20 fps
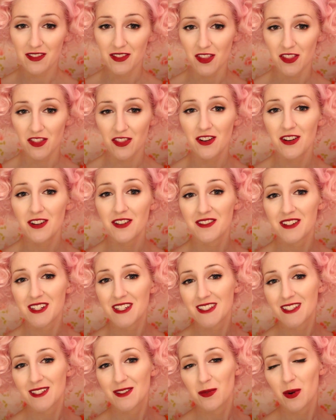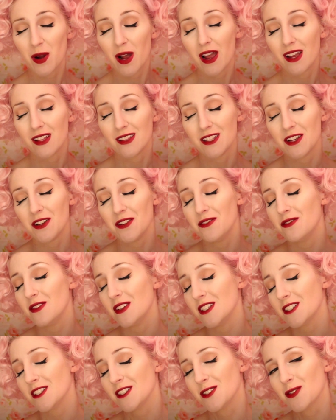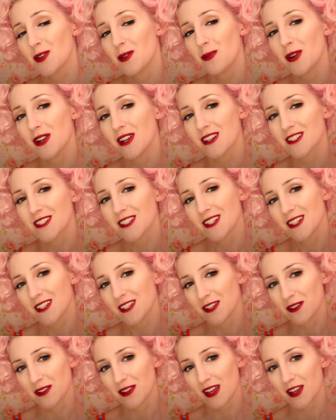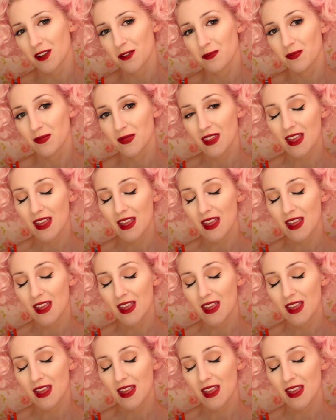The third reason why I love vintage reproduction clothing